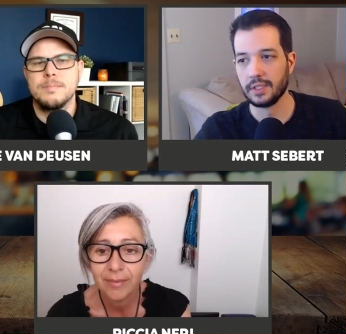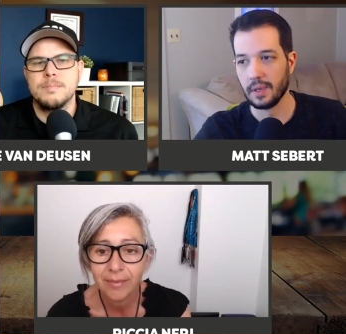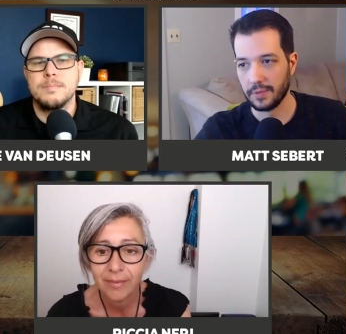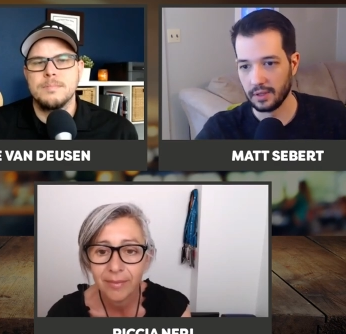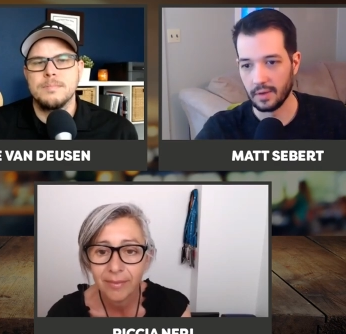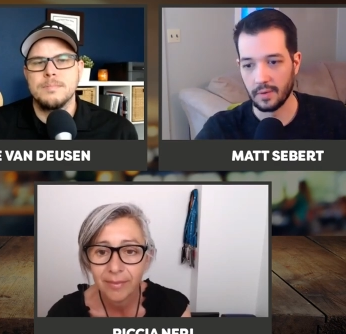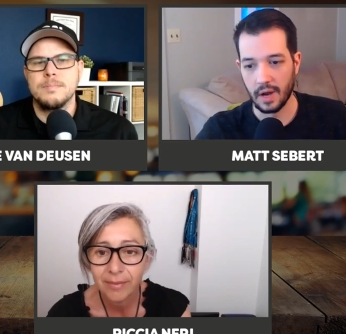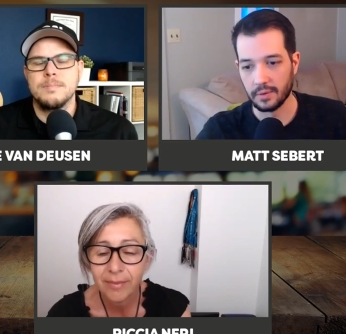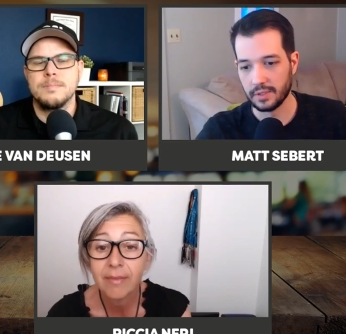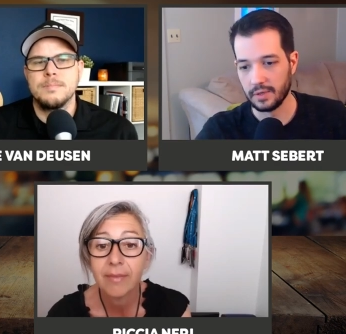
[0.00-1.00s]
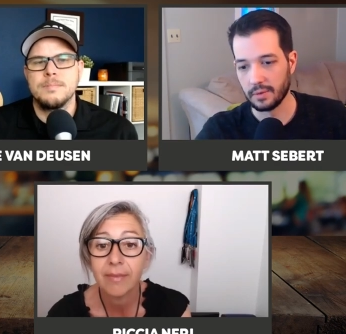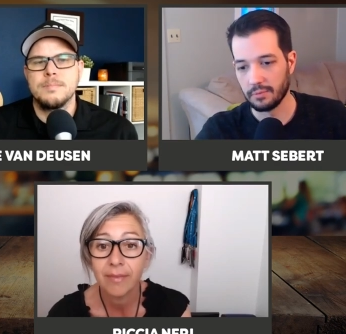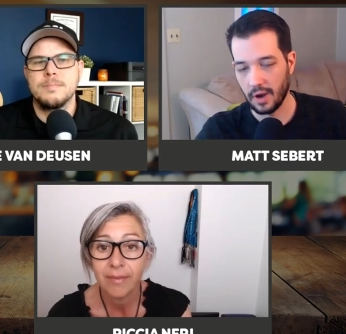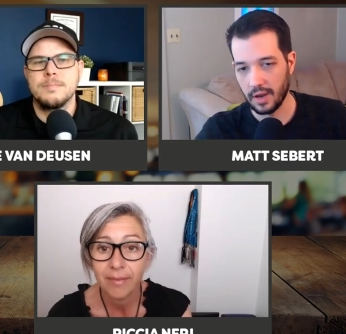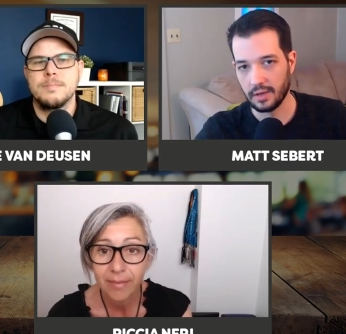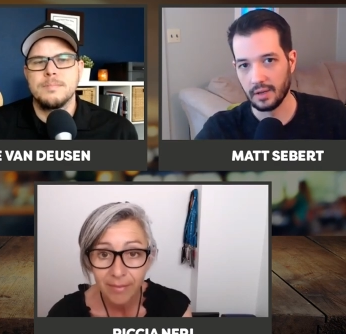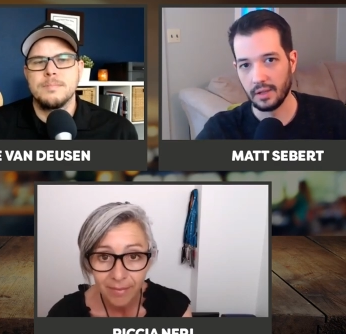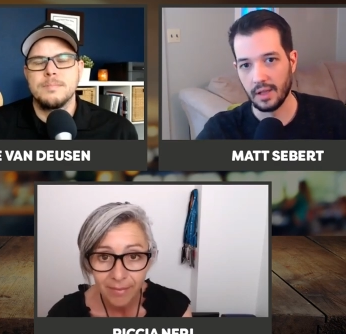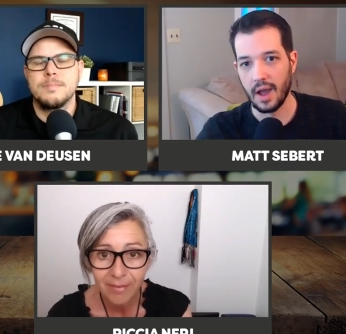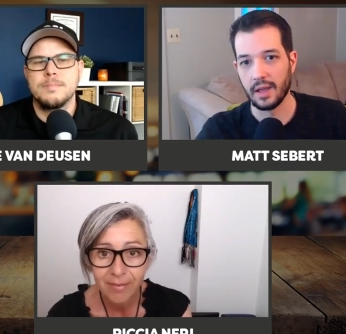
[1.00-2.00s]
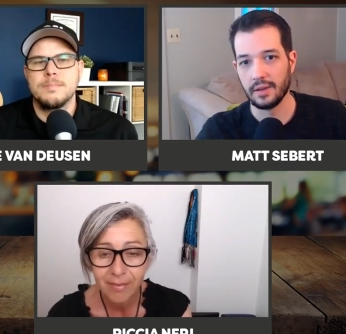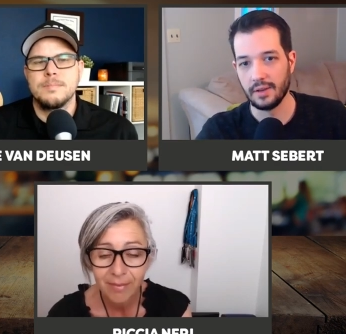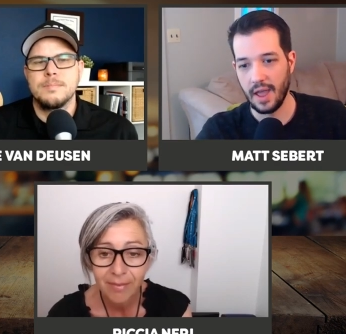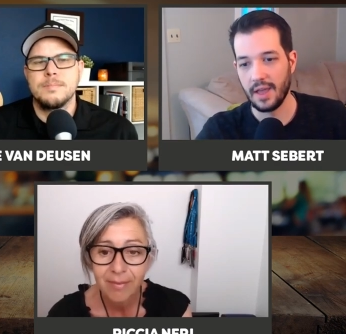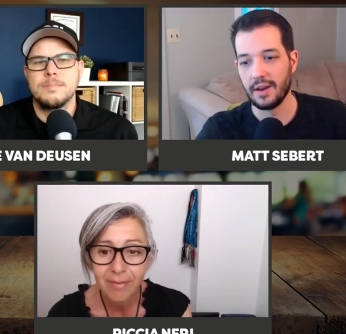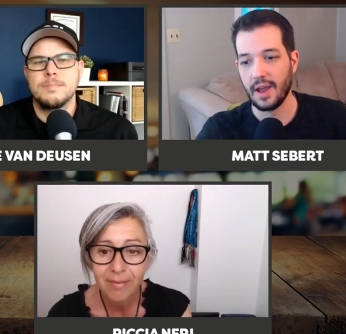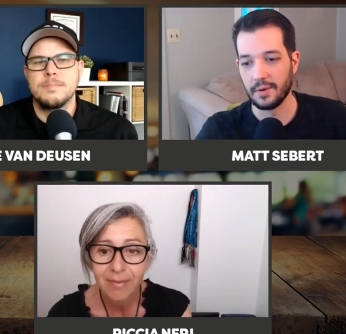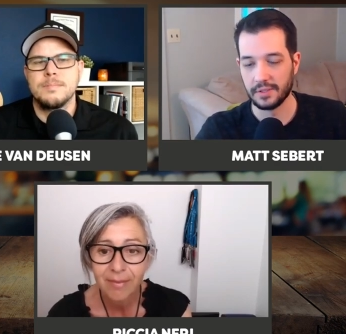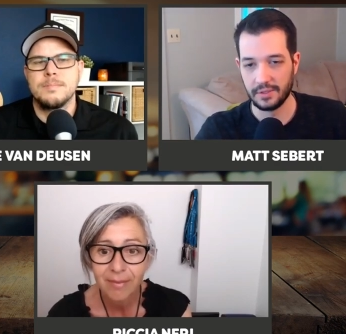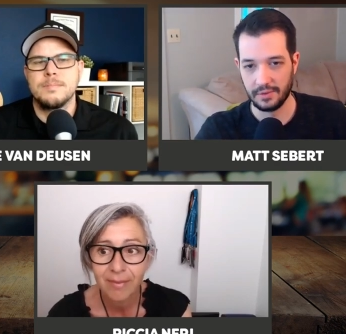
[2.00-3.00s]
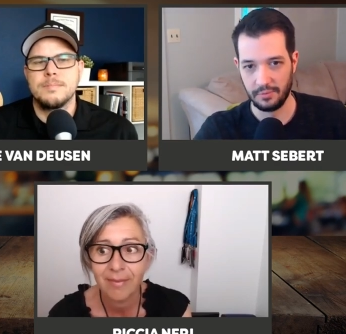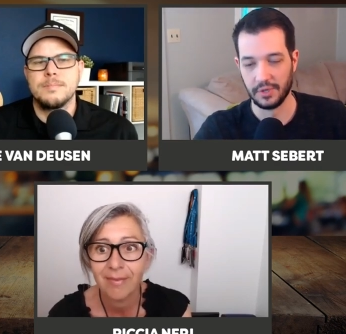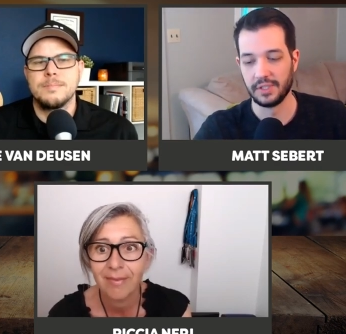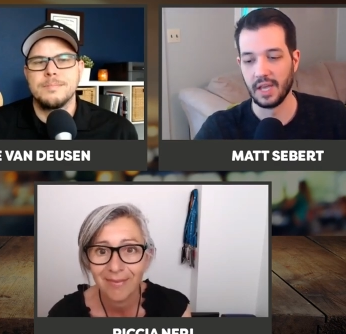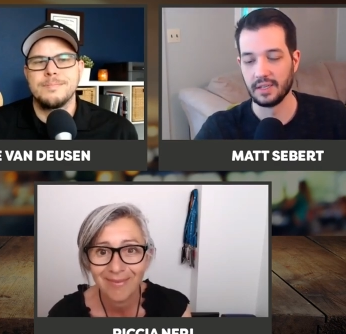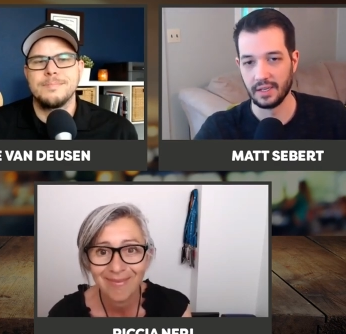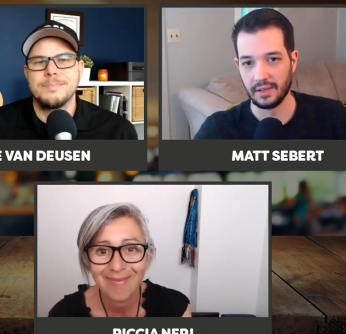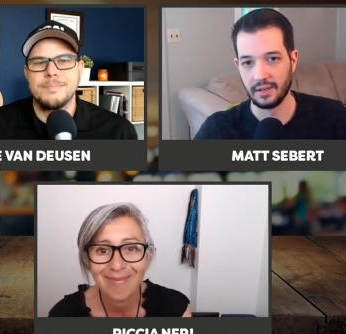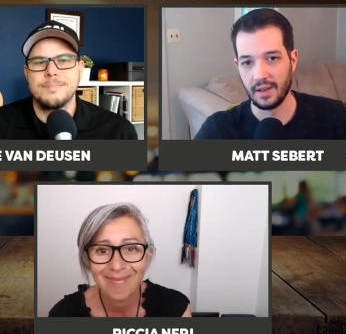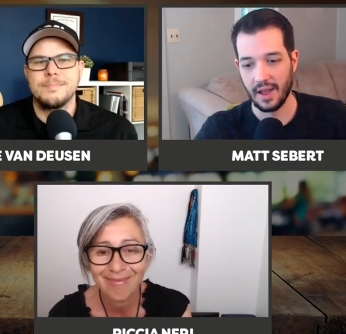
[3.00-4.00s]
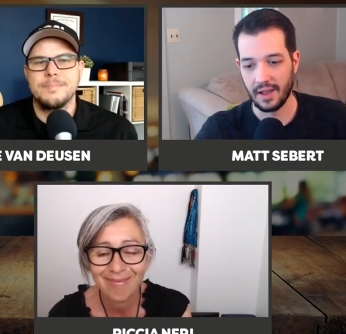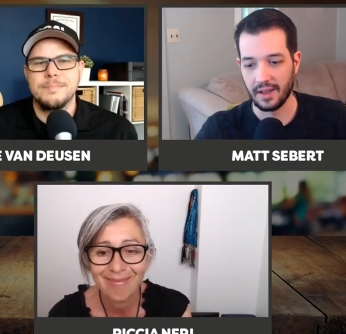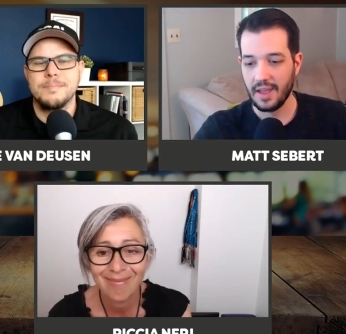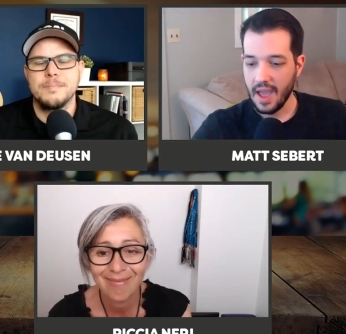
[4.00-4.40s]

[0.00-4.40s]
Speaker 1: something that when I was doing branding a lot and I was presenting, uh,